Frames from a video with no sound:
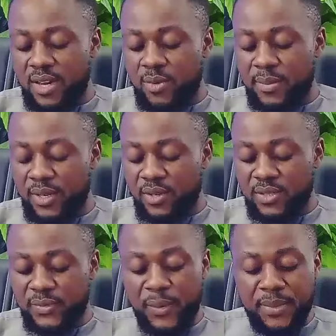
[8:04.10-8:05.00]
that way,
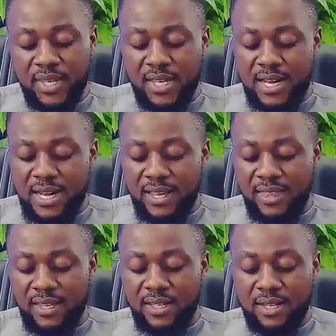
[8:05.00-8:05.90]
because for me, I
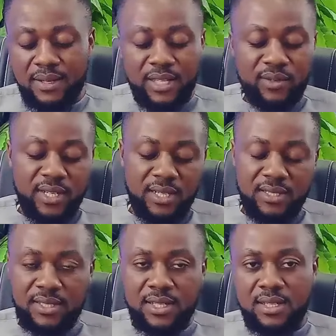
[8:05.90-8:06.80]
think, like you
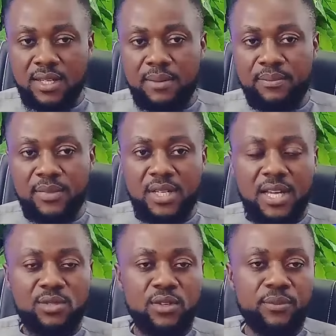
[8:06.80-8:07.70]
rightly said, the
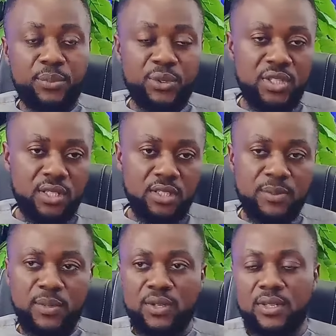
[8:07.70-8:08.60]
likes of Borussia
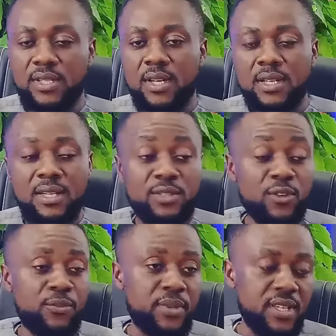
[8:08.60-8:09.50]
Dortmund, the likes
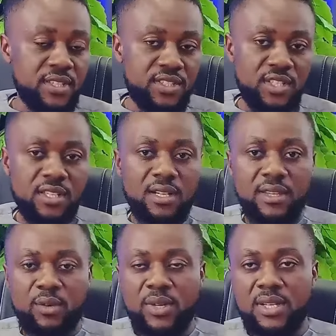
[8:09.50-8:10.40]
of
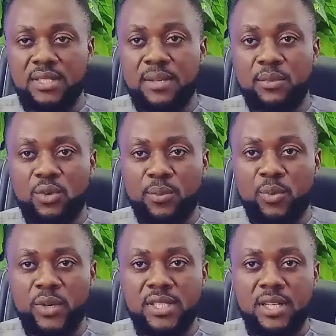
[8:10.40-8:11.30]
PSG, they were in the same
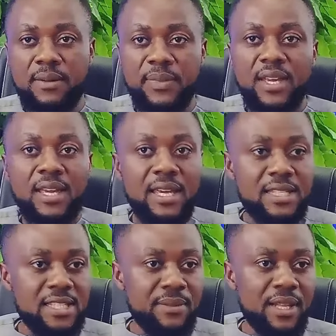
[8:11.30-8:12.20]
group with
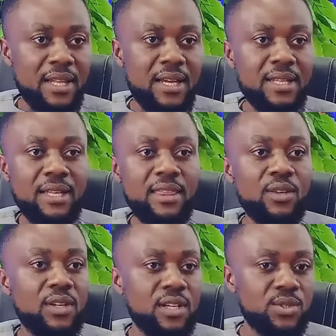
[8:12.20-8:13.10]
AC Milan and
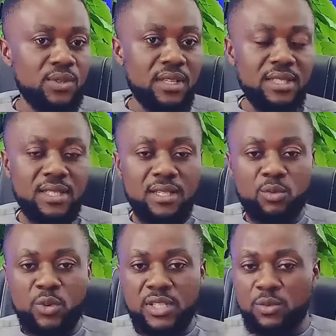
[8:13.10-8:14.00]
Newcastle United,
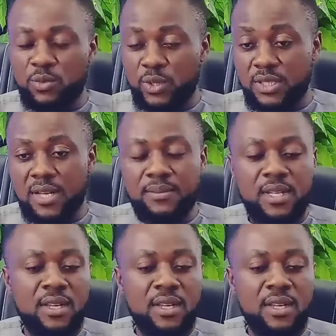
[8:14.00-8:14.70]
which was termed